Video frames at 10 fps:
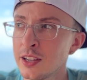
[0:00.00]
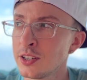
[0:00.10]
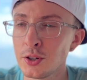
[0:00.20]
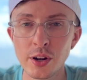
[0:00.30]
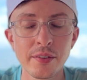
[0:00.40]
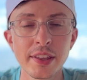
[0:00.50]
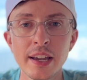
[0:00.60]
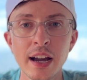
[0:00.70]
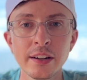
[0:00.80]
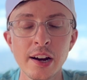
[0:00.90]
Shoot
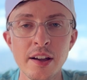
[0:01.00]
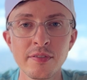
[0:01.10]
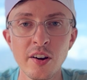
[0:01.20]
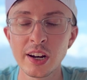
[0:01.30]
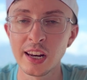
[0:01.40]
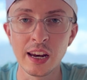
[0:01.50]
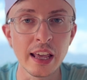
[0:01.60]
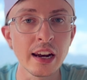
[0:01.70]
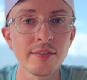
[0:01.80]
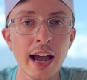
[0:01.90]
everything on your iPhone in the
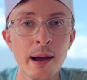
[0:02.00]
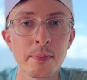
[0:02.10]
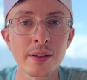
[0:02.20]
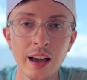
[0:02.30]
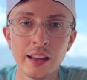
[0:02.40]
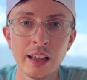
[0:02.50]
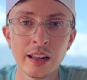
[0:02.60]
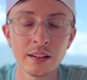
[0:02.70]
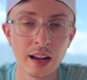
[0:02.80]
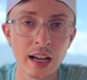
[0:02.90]
native app. And
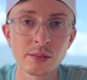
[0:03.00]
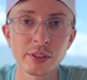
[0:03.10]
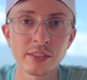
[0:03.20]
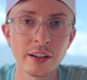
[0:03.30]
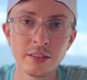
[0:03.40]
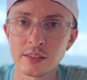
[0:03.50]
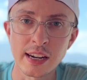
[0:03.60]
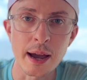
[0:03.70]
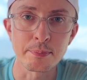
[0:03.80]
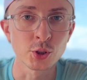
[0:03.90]
then as we saw, you just
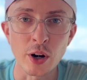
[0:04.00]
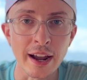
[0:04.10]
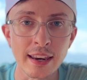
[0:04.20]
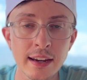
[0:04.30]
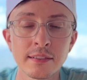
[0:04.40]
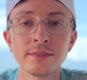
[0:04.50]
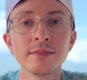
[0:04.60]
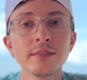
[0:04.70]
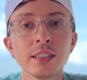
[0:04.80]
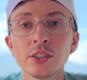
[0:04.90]
tap, drag it in.
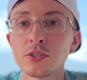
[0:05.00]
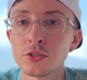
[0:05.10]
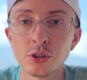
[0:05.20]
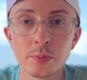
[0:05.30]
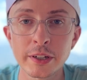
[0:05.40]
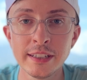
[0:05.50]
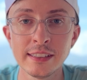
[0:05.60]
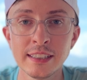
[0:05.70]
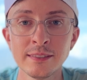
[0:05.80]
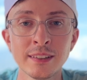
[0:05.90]
Super
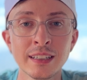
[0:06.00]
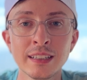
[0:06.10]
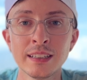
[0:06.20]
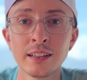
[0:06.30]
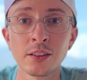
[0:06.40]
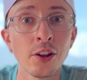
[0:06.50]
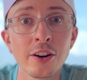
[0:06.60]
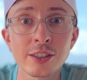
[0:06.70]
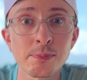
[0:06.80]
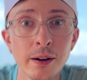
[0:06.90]
easy.
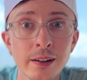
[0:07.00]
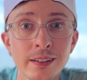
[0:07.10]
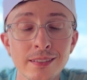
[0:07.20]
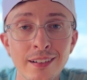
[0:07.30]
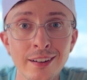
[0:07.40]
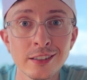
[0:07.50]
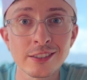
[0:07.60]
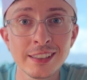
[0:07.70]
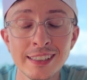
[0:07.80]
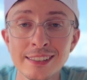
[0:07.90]
Longest part,
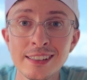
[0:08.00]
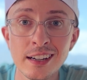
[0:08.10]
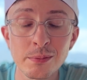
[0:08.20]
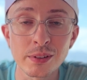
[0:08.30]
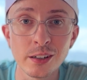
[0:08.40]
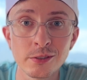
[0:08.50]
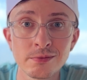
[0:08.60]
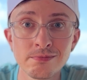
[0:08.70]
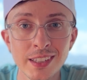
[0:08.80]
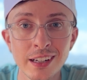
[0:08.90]
honestly, is the upload.
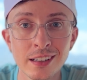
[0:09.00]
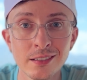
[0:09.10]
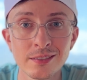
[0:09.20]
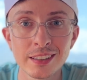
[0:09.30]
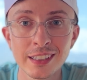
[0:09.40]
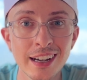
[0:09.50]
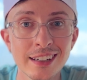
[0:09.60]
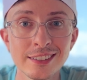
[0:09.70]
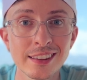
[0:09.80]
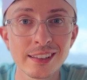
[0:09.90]
You know, you gotta
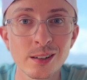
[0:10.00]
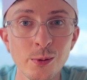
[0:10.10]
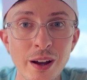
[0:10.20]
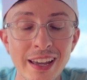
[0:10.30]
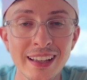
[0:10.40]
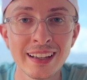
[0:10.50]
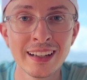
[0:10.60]
sit there and wait.